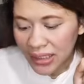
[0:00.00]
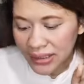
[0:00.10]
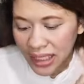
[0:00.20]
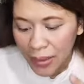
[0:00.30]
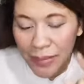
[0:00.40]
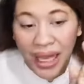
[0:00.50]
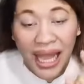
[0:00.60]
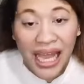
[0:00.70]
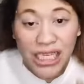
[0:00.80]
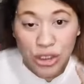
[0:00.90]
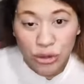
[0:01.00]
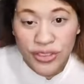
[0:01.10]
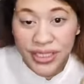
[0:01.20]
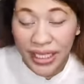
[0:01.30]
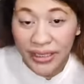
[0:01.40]
tamang
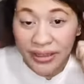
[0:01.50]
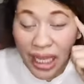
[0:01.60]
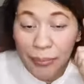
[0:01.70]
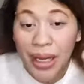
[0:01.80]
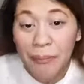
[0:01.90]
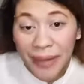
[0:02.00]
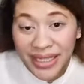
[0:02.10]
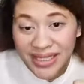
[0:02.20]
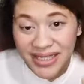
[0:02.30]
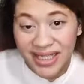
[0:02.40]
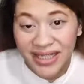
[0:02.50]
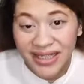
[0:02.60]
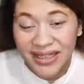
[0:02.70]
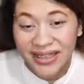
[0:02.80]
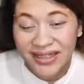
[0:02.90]
actions, and tamang mindset,
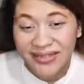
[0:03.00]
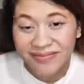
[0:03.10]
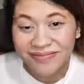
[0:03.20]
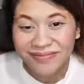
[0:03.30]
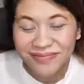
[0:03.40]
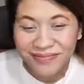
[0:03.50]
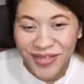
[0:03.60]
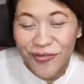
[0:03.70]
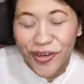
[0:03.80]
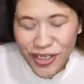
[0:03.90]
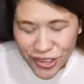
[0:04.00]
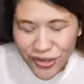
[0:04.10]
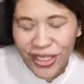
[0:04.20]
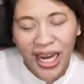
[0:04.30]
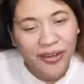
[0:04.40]
for
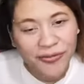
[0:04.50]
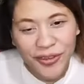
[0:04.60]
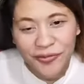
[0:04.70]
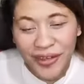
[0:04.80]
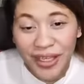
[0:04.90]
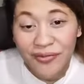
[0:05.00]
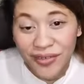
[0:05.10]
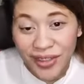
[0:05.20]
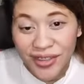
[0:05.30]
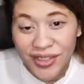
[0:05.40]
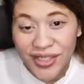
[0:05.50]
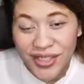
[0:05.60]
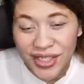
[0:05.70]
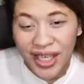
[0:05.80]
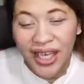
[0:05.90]
sure, after 5
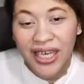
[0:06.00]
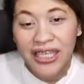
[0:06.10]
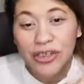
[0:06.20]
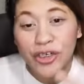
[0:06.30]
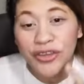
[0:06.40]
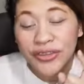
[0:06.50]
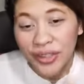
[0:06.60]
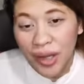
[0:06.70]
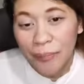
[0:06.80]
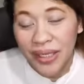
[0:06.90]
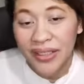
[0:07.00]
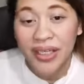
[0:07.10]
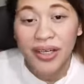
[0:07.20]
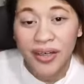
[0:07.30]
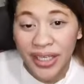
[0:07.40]
years, you're trapped in
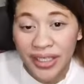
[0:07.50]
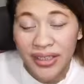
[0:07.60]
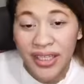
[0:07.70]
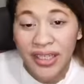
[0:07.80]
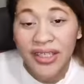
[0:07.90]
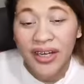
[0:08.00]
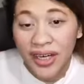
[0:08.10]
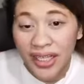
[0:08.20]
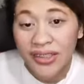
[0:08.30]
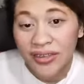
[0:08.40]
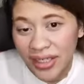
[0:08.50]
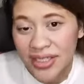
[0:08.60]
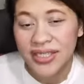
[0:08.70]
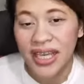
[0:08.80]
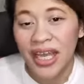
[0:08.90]
a rat
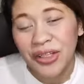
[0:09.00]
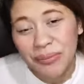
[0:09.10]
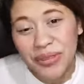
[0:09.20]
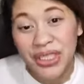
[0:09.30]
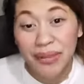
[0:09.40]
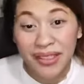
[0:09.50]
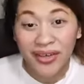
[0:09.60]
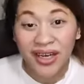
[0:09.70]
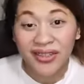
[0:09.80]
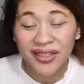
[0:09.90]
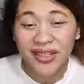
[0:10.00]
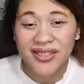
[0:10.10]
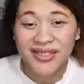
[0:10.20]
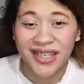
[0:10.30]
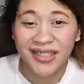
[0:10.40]
race. Ano ibig sabihin ng rat
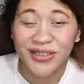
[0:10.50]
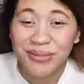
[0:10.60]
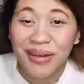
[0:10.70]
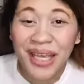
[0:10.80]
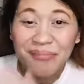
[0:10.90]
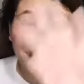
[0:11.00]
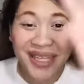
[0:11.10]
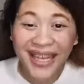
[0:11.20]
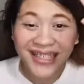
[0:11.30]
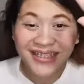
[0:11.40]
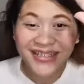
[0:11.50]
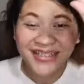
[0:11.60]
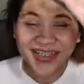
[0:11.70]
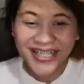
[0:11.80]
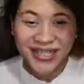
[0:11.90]
race? Ito sa mga
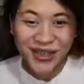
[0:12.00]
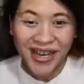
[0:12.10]
empleyado, raise your